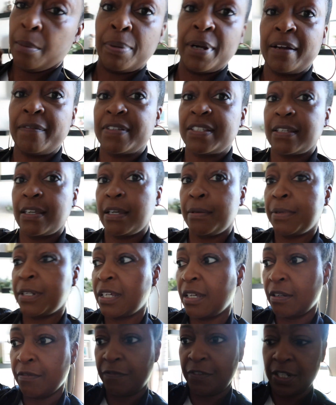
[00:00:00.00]
But I was able
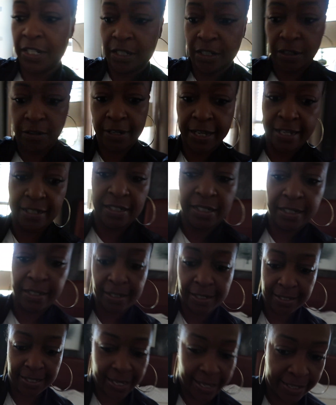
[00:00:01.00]
to get a video
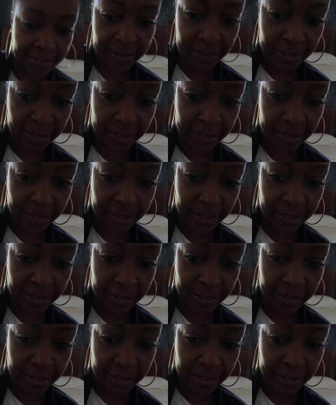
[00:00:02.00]
edited because I